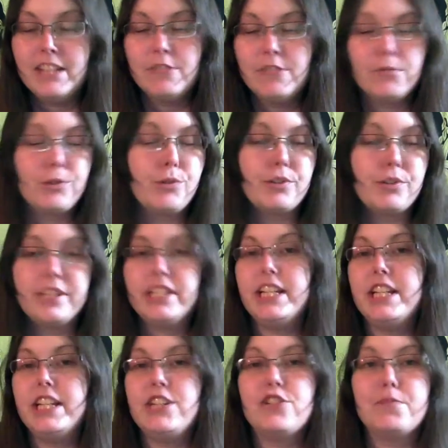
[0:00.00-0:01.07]
Record it
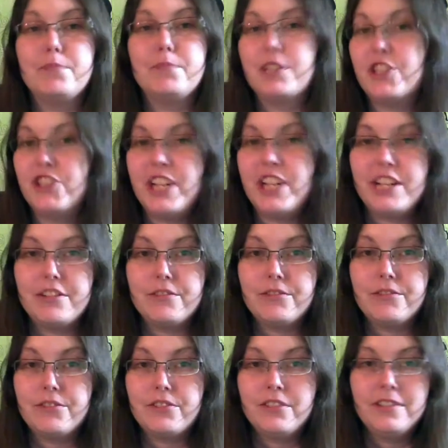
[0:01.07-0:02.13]
in your Book of
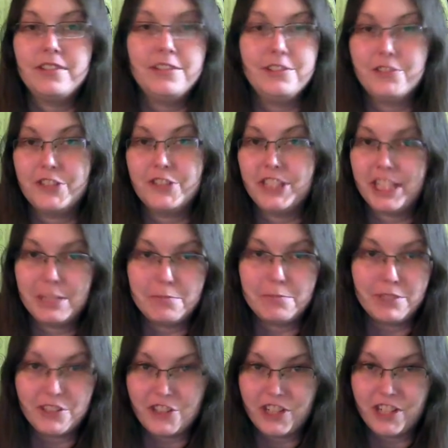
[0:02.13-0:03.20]
Shadows, your second
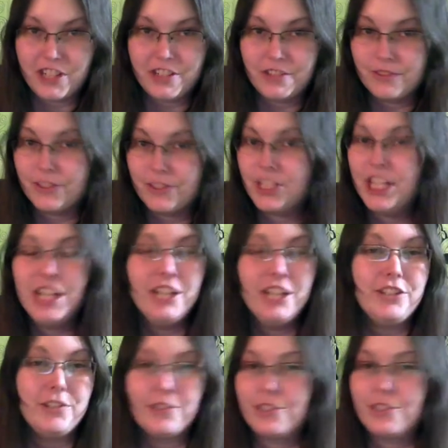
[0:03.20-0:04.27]
Book of Shadows,
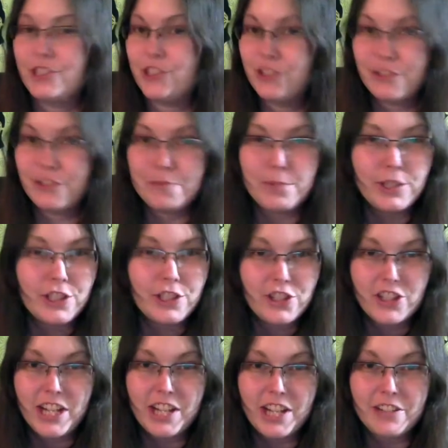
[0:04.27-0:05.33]
your third Book of
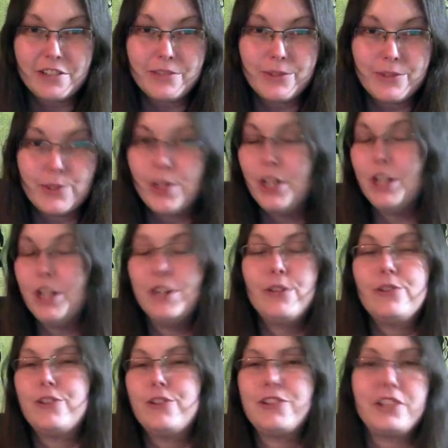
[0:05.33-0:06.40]
Shadows,
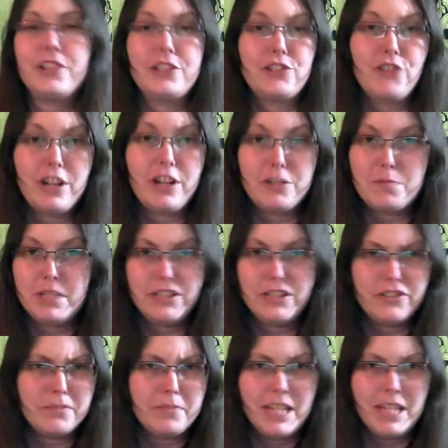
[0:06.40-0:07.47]
just on a scratch
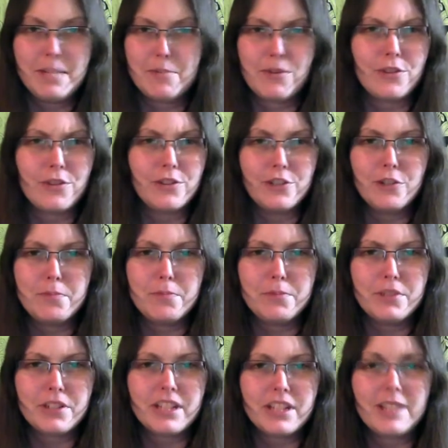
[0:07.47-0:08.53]
piece of paper or
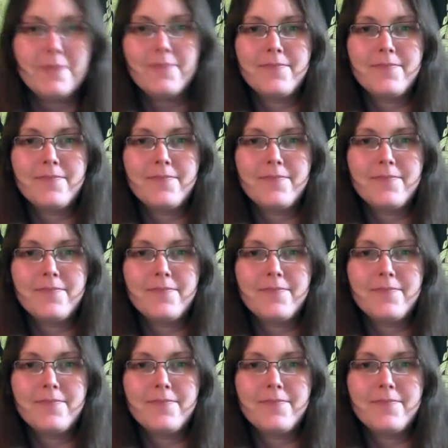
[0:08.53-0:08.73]
notebook.